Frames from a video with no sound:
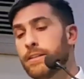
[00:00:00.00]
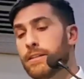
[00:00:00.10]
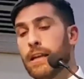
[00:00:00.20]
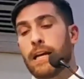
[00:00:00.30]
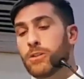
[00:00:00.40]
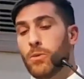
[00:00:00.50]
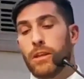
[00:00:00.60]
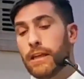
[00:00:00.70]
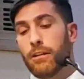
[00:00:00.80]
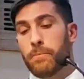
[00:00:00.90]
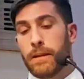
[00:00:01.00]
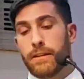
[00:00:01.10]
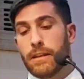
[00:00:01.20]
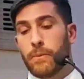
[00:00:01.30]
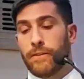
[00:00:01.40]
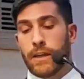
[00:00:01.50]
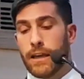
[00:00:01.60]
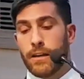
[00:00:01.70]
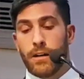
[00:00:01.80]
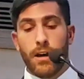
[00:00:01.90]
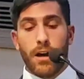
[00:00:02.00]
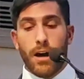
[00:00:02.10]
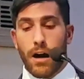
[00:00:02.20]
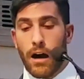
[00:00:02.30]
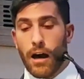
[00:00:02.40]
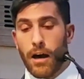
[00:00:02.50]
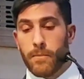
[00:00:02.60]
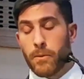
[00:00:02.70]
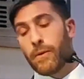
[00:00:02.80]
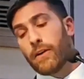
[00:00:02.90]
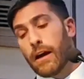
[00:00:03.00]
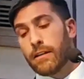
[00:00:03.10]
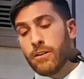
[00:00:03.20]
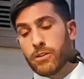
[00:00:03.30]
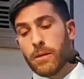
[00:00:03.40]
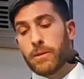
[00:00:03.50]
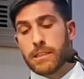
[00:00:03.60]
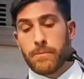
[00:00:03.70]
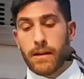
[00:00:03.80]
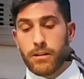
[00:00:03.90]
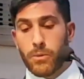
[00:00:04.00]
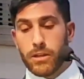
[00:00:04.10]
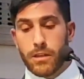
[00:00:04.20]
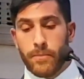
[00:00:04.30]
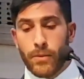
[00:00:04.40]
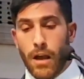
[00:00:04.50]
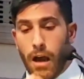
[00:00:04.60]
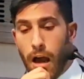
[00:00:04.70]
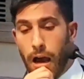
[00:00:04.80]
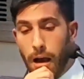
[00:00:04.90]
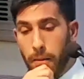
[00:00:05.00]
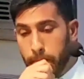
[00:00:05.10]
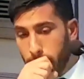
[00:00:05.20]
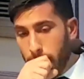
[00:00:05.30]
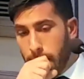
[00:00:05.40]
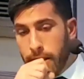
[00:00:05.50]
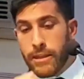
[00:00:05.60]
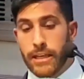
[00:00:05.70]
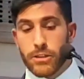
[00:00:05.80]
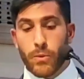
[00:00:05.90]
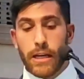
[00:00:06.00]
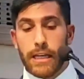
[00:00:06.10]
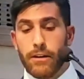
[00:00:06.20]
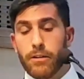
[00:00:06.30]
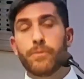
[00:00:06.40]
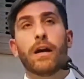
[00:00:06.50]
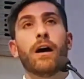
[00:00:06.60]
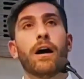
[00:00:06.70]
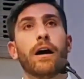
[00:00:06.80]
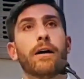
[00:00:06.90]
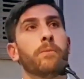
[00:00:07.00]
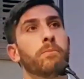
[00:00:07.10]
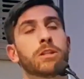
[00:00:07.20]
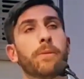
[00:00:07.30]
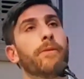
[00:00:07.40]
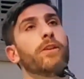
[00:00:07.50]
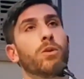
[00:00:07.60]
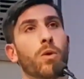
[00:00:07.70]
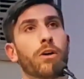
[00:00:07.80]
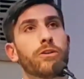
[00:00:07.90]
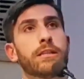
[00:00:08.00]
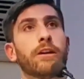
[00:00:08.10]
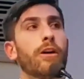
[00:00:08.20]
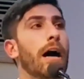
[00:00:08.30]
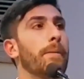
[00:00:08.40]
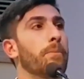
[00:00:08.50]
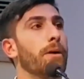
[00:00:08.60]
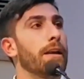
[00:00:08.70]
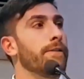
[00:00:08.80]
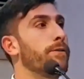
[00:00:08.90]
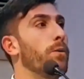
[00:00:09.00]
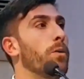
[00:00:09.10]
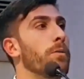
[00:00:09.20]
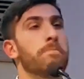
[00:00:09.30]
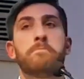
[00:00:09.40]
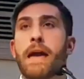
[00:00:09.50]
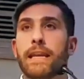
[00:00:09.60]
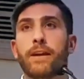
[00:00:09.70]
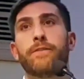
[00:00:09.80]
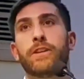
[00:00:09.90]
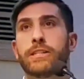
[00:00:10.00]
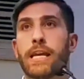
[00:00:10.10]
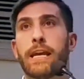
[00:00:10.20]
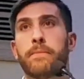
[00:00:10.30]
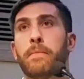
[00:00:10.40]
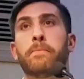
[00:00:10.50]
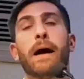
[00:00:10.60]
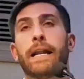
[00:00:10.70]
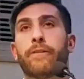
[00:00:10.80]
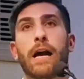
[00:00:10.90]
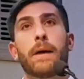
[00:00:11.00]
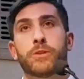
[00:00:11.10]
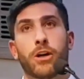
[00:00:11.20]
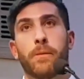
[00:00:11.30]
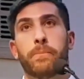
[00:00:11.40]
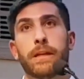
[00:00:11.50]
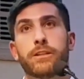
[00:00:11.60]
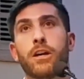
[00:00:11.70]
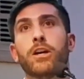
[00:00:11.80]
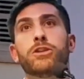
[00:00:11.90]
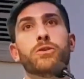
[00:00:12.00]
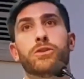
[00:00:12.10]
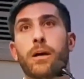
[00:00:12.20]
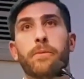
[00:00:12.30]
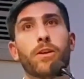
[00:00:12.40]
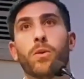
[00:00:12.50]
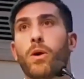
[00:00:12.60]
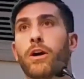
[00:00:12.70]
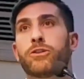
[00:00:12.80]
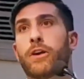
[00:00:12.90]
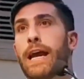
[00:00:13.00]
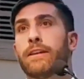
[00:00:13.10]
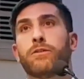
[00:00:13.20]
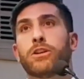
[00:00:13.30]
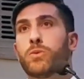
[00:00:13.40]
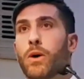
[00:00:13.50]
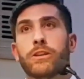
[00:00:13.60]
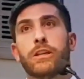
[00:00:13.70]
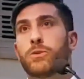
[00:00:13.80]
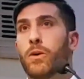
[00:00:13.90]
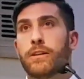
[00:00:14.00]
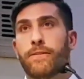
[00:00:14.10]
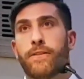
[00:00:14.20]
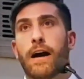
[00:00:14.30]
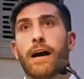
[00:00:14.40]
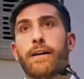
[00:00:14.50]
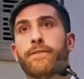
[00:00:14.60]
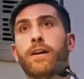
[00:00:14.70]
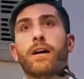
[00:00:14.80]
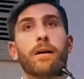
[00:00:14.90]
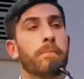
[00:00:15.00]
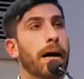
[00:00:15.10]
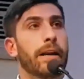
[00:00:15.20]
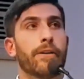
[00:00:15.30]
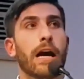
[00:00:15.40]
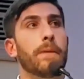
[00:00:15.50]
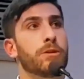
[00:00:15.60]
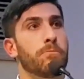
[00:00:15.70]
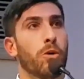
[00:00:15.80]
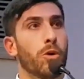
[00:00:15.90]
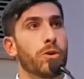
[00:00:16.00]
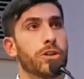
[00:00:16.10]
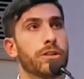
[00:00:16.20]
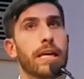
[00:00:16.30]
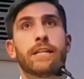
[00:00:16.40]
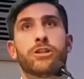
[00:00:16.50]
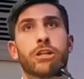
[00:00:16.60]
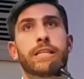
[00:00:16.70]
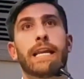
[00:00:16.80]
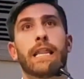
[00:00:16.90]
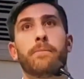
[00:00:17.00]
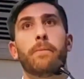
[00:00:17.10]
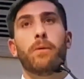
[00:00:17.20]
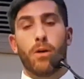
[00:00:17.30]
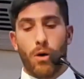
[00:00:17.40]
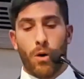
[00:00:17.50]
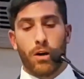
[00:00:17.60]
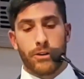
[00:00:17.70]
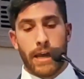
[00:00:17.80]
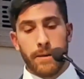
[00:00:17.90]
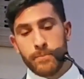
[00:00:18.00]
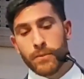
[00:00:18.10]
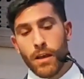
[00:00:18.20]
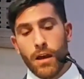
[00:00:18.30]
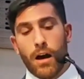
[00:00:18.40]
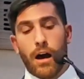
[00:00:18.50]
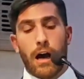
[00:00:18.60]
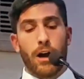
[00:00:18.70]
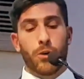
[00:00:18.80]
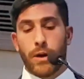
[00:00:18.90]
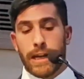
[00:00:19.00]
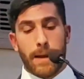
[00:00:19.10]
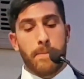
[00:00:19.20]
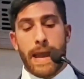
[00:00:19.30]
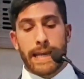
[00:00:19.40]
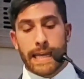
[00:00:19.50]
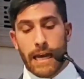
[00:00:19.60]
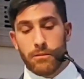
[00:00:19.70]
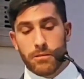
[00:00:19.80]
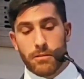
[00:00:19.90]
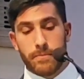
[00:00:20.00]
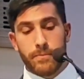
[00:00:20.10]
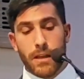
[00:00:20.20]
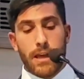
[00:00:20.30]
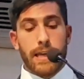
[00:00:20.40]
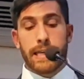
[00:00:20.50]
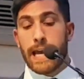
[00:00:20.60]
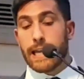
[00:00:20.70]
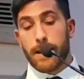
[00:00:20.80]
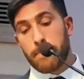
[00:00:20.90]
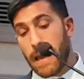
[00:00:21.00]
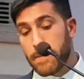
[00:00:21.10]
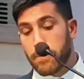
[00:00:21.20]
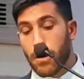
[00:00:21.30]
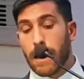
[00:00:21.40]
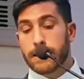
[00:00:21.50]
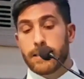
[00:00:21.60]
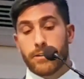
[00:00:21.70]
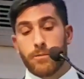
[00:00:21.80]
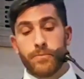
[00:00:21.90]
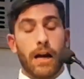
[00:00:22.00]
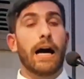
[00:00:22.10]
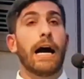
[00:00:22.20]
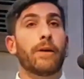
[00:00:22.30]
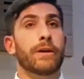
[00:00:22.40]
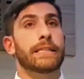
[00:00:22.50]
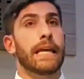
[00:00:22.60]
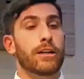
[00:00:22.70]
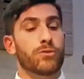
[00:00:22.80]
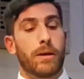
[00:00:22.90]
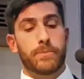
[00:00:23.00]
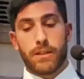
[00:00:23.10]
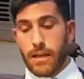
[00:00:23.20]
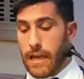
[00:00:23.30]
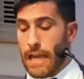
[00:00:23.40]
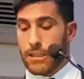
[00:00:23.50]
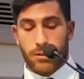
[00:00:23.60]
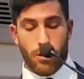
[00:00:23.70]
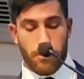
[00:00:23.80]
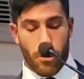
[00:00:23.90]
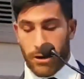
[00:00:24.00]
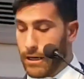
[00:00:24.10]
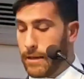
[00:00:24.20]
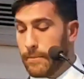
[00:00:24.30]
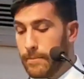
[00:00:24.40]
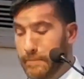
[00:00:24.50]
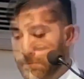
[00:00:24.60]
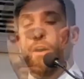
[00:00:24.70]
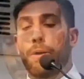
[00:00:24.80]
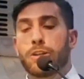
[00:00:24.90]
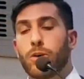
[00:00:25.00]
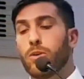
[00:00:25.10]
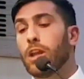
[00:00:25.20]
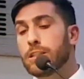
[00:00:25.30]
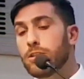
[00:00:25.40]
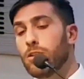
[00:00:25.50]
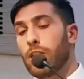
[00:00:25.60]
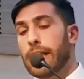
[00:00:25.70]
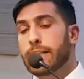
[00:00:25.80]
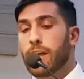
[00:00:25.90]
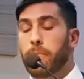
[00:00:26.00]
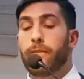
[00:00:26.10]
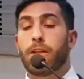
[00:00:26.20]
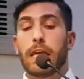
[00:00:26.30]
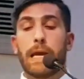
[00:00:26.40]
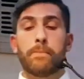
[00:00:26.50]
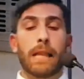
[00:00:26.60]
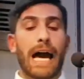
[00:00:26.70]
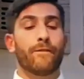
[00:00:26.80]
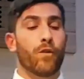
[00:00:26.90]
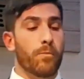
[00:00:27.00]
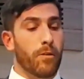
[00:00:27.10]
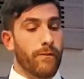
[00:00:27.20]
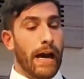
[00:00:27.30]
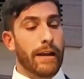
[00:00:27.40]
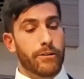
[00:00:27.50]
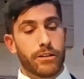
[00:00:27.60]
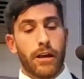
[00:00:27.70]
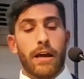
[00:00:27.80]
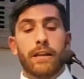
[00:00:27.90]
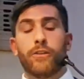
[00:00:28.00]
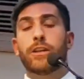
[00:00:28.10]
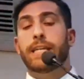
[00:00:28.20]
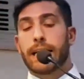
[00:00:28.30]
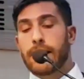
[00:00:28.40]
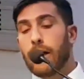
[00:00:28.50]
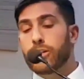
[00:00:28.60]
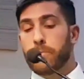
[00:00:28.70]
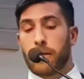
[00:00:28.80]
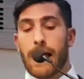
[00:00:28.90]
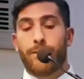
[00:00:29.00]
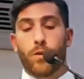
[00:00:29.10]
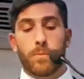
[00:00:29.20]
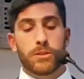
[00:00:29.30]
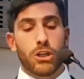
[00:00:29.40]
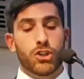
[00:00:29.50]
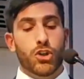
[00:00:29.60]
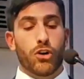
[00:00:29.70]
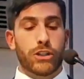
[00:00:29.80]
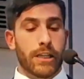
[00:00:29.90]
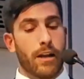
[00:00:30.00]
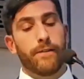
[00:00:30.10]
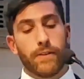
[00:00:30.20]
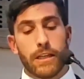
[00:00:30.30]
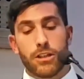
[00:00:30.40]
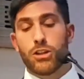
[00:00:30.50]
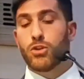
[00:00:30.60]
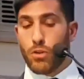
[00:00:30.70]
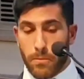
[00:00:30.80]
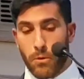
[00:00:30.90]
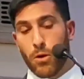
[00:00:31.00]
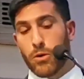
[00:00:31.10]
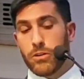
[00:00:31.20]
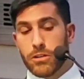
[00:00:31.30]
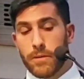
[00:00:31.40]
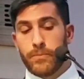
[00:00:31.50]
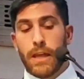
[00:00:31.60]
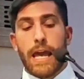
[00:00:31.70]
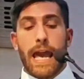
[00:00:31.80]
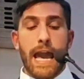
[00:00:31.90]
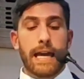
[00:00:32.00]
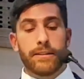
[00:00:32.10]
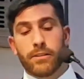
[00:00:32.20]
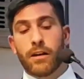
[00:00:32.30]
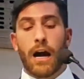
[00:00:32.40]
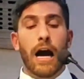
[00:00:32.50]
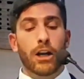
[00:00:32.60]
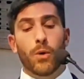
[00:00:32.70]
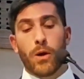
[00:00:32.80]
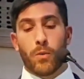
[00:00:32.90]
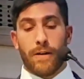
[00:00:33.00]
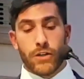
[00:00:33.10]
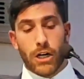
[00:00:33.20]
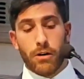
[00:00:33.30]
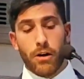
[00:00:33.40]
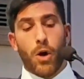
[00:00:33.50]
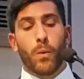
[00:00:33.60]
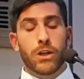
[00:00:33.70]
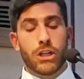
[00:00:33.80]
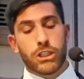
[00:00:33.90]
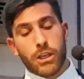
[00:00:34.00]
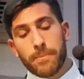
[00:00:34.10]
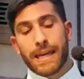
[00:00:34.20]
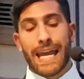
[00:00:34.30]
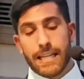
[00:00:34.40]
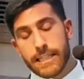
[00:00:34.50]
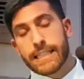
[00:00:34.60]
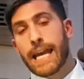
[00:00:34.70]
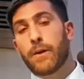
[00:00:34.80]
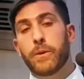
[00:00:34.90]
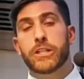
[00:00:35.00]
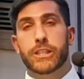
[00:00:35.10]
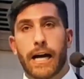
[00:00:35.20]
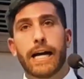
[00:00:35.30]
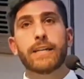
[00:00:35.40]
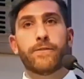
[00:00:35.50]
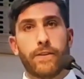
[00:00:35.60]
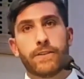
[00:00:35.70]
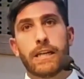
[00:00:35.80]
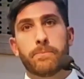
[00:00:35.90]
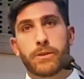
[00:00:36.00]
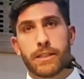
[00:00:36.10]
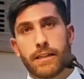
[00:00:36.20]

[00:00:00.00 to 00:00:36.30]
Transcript: a, this is an actual legal opinion that we've taken. Um, we've got you know, someone submitted to us. Um, this right here, uh, some of the lawyers, they're operating for many of the same binary option companies. So some of the lawyers are handling 20, 25, binary option brokerages and just setting them up all day, uh, creating a bank account, getting a payment processor, hiring sales reps, and start marketing. All right, so let's just look at some of the platform providers. Now, the technology platforms charge setup fees to the brokers and an ongoing rev share, which in some cases can reach as high as 15%,